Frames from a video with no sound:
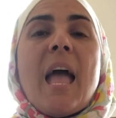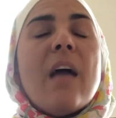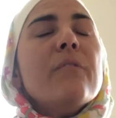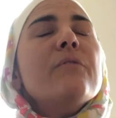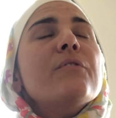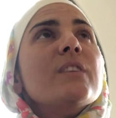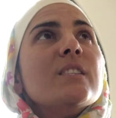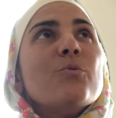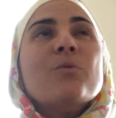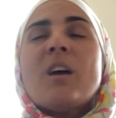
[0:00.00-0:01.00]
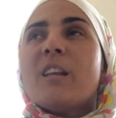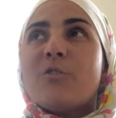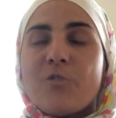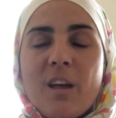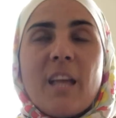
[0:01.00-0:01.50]
Every surah in
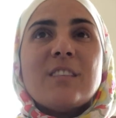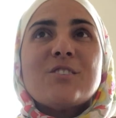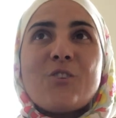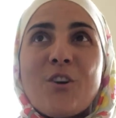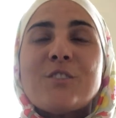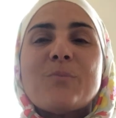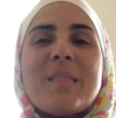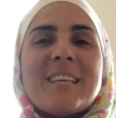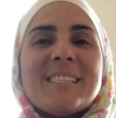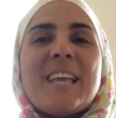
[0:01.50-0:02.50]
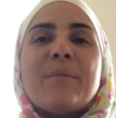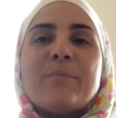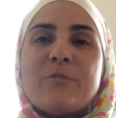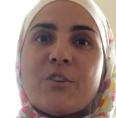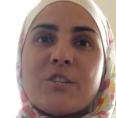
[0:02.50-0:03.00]
Quran starts with the
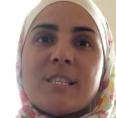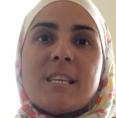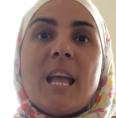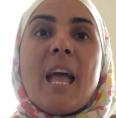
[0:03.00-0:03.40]
same verse.